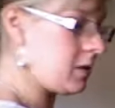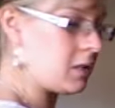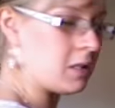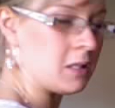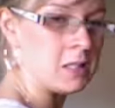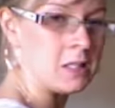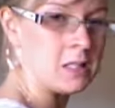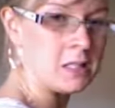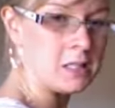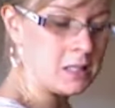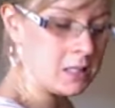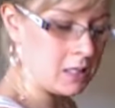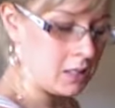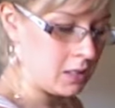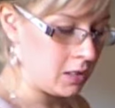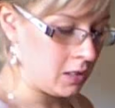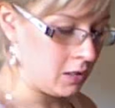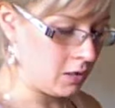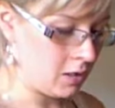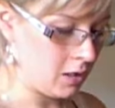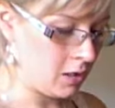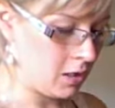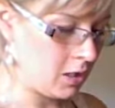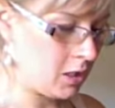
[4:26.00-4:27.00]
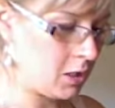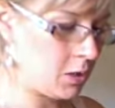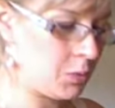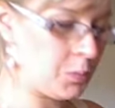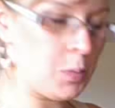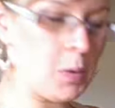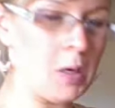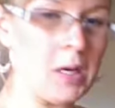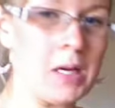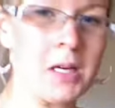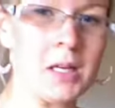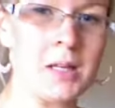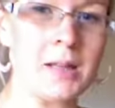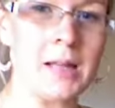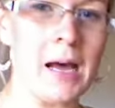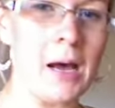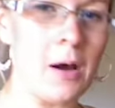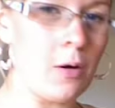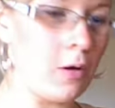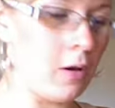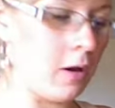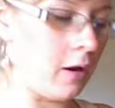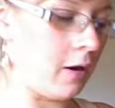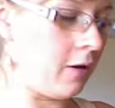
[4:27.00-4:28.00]
just sprinkle that
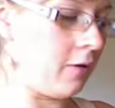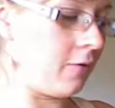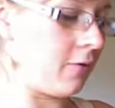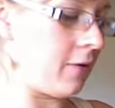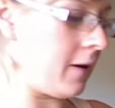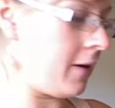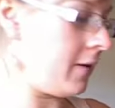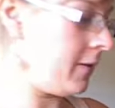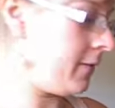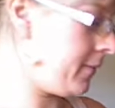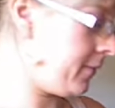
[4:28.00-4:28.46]
all over.